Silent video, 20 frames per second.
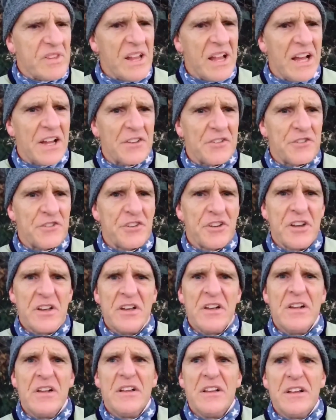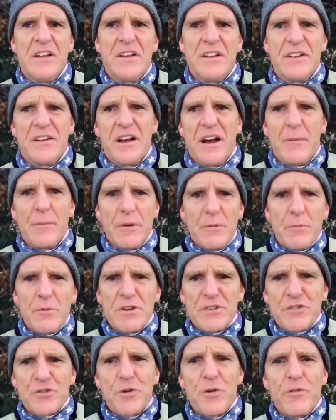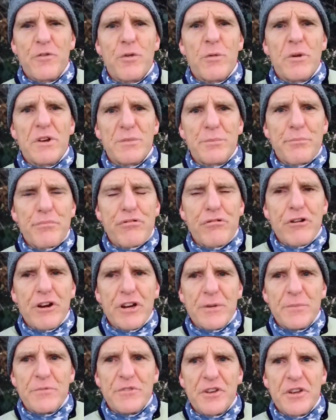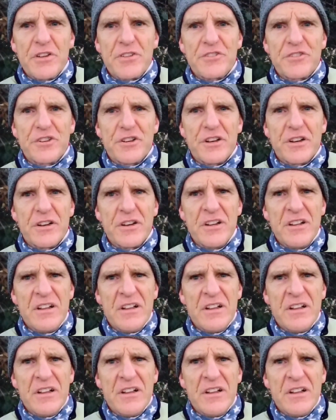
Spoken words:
And I mean, we're sort of almost primed to